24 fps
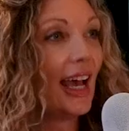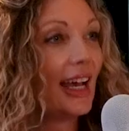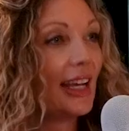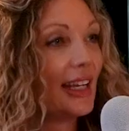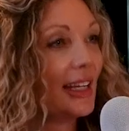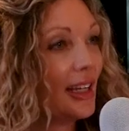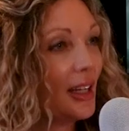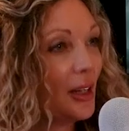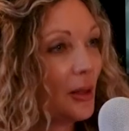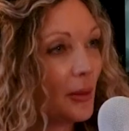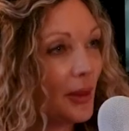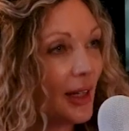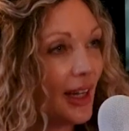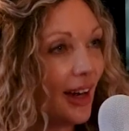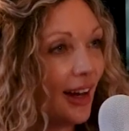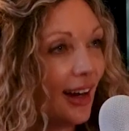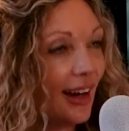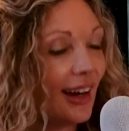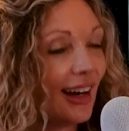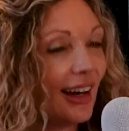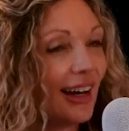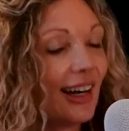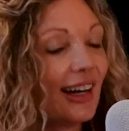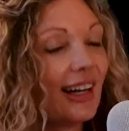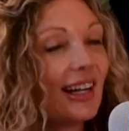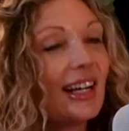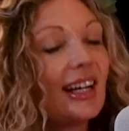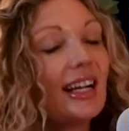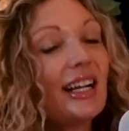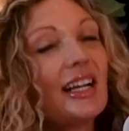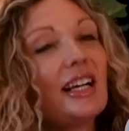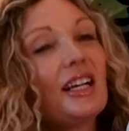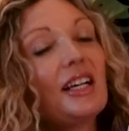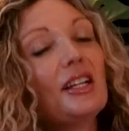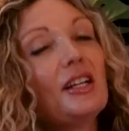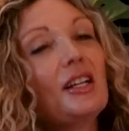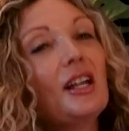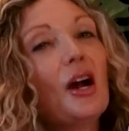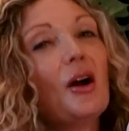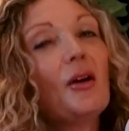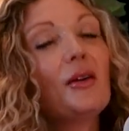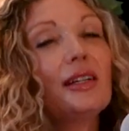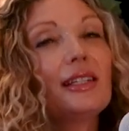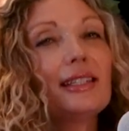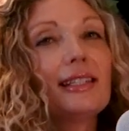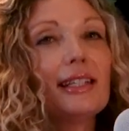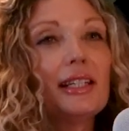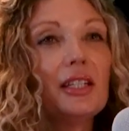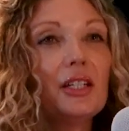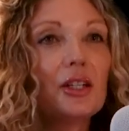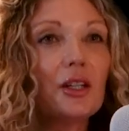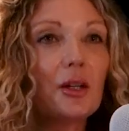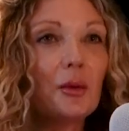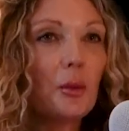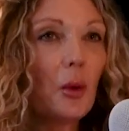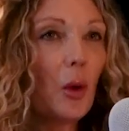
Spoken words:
And here we are. No, it's such a good